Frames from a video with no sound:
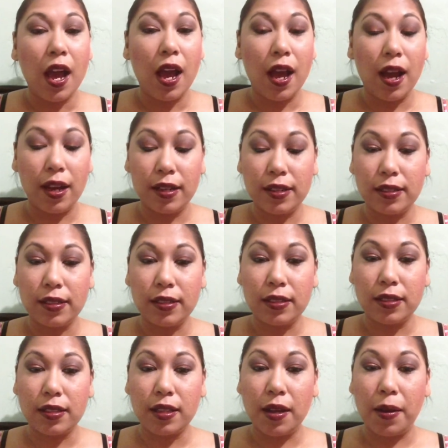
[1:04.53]
And
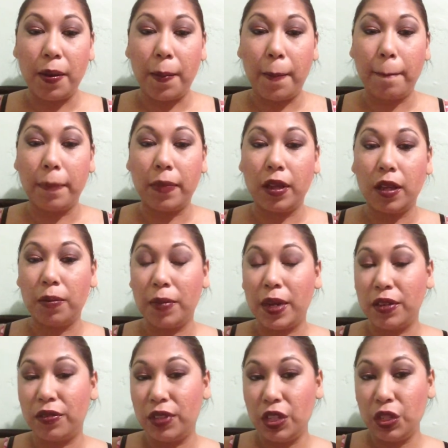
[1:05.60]
in
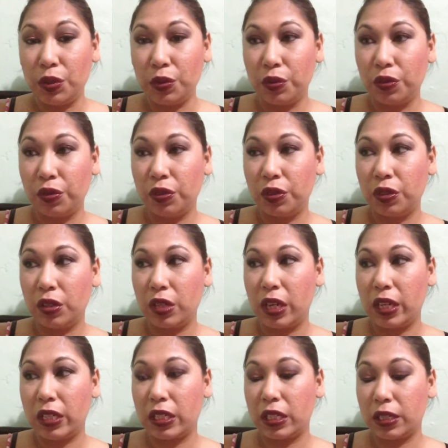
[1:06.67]
my video I
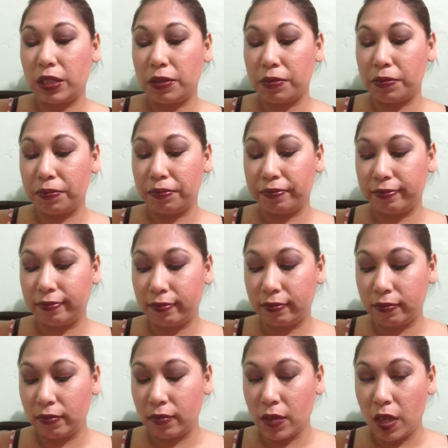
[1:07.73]
did
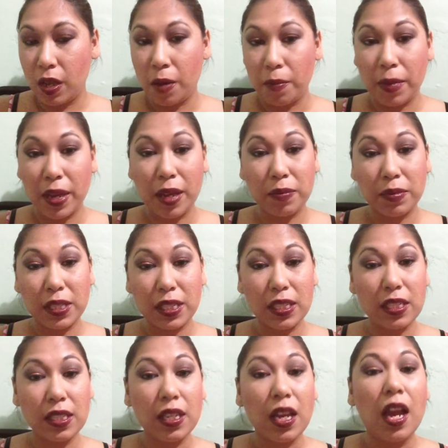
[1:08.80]
my
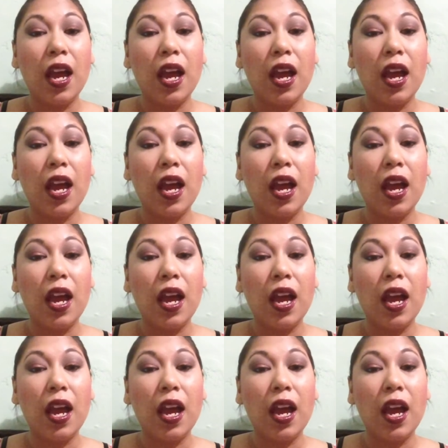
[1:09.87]
empties,